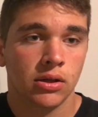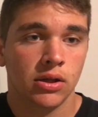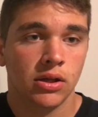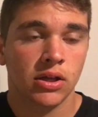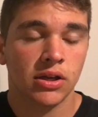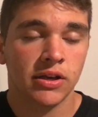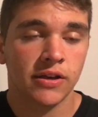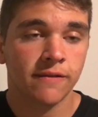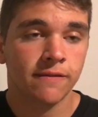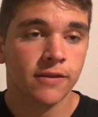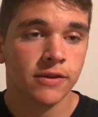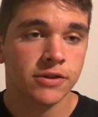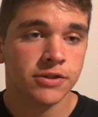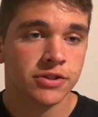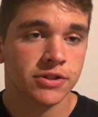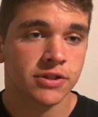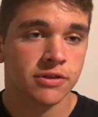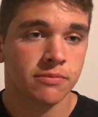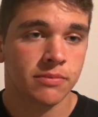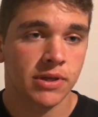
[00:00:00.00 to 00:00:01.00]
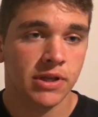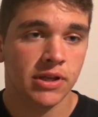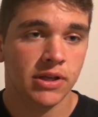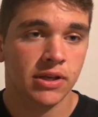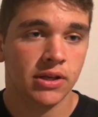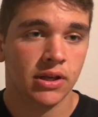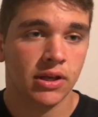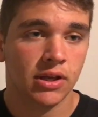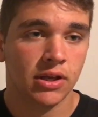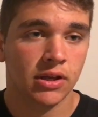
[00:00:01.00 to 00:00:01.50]
Indifference to
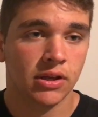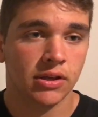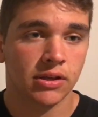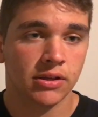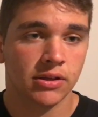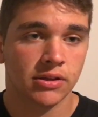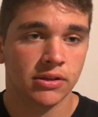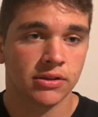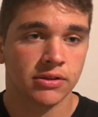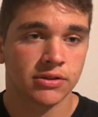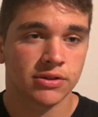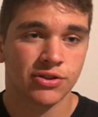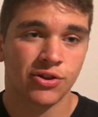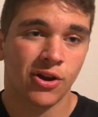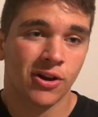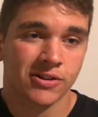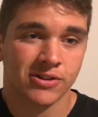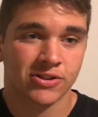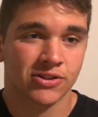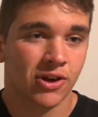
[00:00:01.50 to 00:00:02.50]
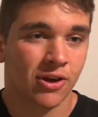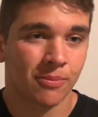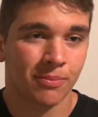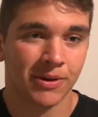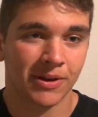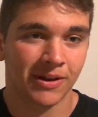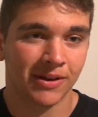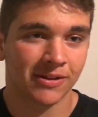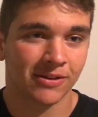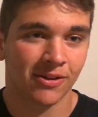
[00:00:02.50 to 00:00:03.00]
me is not
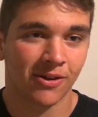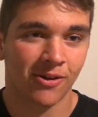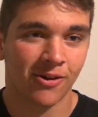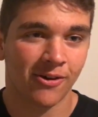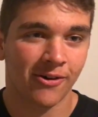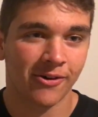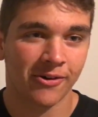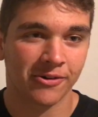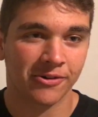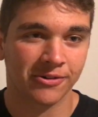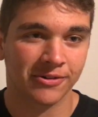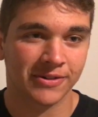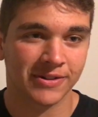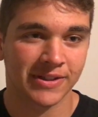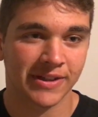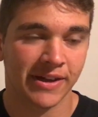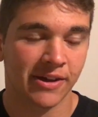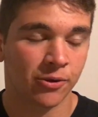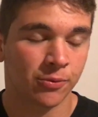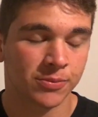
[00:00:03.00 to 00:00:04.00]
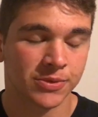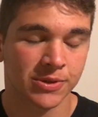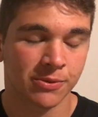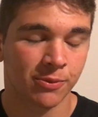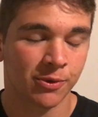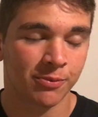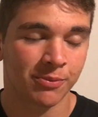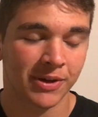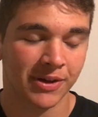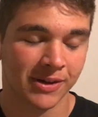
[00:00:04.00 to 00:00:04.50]
stopping in the hall to help
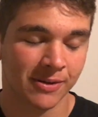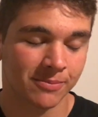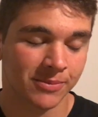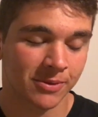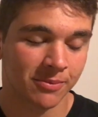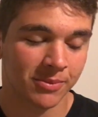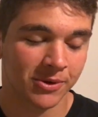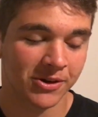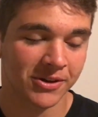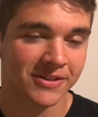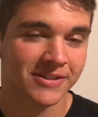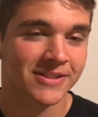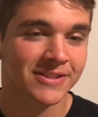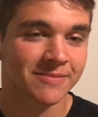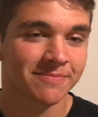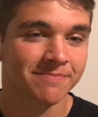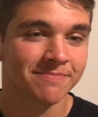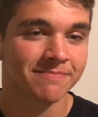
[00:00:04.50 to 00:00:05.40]
someone pick up their books.